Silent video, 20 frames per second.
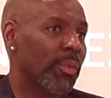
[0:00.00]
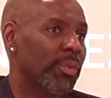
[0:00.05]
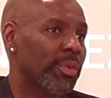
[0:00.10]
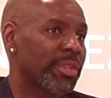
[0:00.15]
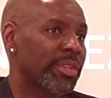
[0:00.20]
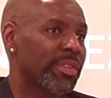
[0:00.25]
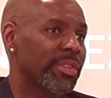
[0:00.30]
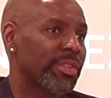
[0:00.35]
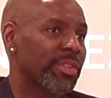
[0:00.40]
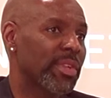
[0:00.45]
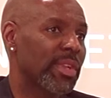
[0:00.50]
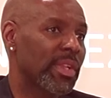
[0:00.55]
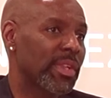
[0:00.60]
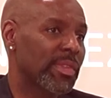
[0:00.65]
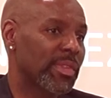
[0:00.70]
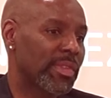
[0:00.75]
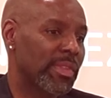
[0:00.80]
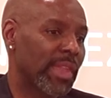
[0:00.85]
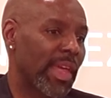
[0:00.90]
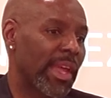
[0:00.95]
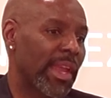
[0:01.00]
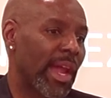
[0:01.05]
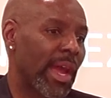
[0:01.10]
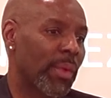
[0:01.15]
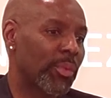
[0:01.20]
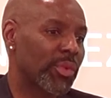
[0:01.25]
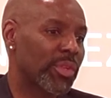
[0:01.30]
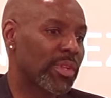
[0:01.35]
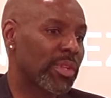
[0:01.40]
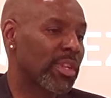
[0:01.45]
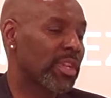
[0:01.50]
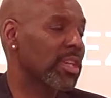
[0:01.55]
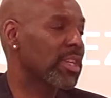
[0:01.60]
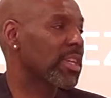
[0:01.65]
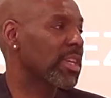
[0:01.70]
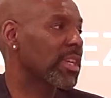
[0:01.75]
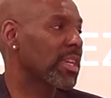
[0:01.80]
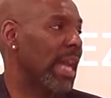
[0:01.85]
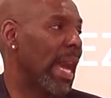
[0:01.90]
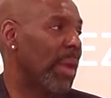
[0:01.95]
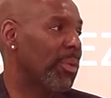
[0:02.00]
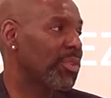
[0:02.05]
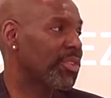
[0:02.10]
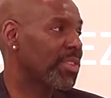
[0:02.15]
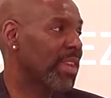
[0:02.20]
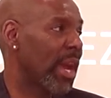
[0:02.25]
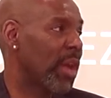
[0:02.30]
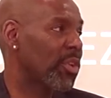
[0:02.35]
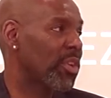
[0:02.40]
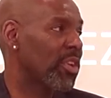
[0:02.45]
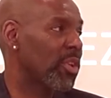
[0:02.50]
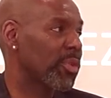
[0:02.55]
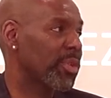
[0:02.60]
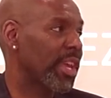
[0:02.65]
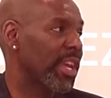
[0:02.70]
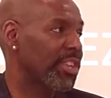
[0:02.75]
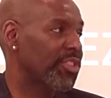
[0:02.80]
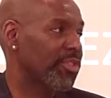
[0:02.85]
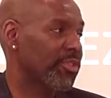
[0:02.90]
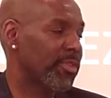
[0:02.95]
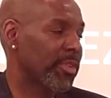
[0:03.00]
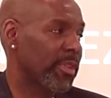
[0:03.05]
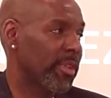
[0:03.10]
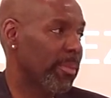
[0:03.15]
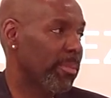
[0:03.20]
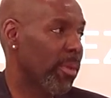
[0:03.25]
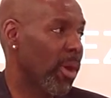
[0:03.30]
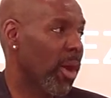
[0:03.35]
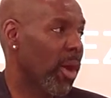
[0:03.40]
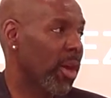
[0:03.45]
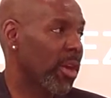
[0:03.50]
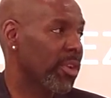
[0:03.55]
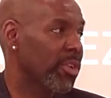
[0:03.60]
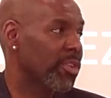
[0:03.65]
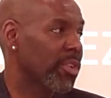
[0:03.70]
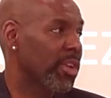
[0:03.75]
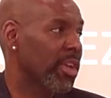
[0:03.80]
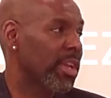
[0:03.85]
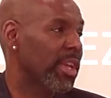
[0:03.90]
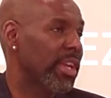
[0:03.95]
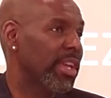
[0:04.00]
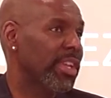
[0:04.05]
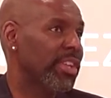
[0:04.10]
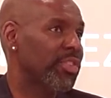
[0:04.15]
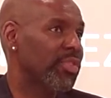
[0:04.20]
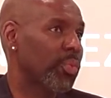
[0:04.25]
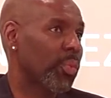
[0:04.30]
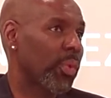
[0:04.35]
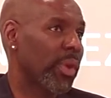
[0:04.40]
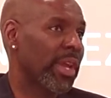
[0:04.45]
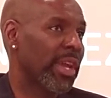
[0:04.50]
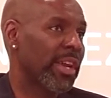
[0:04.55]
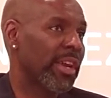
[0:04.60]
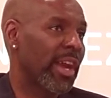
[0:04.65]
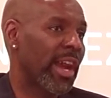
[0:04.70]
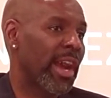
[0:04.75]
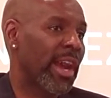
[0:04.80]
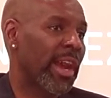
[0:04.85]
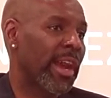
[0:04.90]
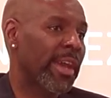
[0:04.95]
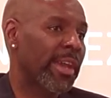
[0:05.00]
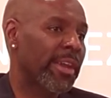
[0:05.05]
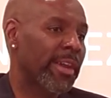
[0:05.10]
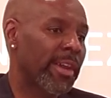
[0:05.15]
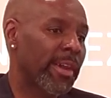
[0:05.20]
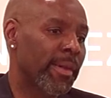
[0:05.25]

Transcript: was looking. I was scouting locations for the bars. Is where I